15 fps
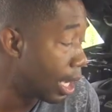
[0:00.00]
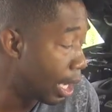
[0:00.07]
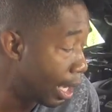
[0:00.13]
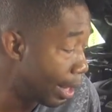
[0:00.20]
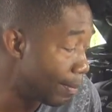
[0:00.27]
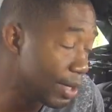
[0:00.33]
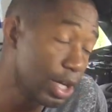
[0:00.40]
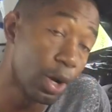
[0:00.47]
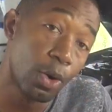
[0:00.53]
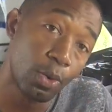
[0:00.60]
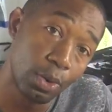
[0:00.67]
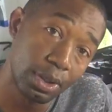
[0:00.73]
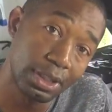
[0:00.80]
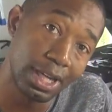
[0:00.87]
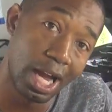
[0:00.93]
let me
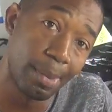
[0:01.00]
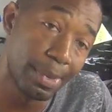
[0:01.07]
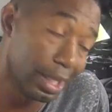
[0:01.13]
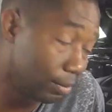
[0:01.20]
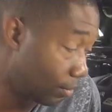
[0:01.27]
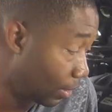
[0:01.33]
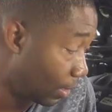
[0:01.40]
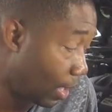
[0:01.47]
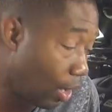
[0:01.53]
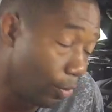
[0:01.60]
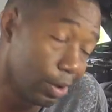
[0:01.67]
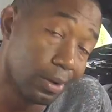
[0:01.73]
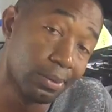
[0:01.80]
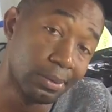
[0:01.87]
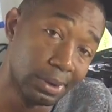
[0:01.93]
know, comment, and I
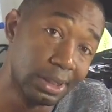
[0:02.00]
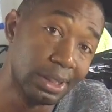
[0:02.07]
will